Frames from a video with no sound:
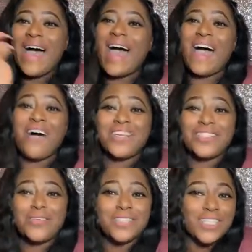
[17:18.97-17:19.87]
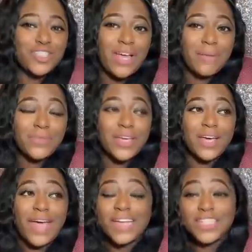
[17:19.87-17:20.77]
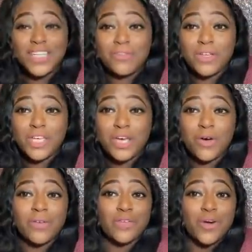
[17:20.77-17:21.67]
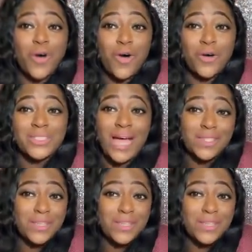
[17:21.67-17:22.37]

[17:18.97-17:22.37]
I also just dropped the IG video of Dr.